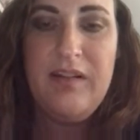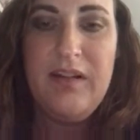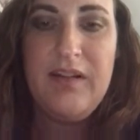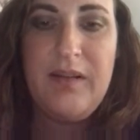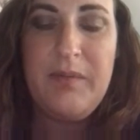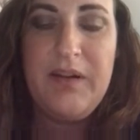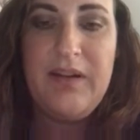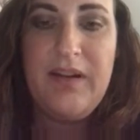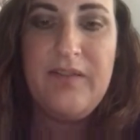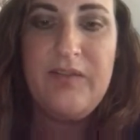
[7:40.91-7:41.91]
get something
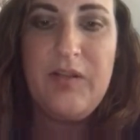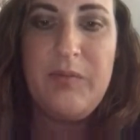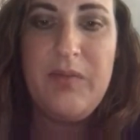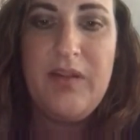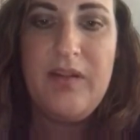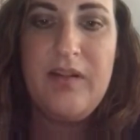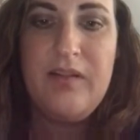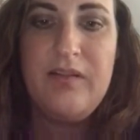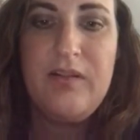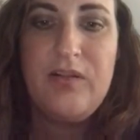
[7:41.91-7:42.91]
down from
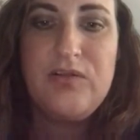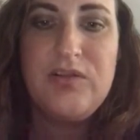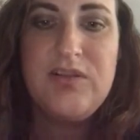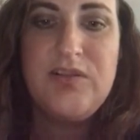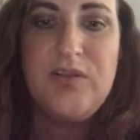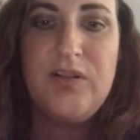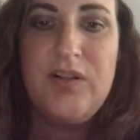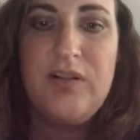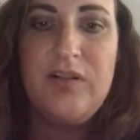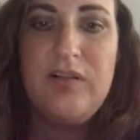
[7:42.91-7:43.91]
the grocery
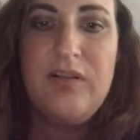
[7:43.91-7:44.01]
store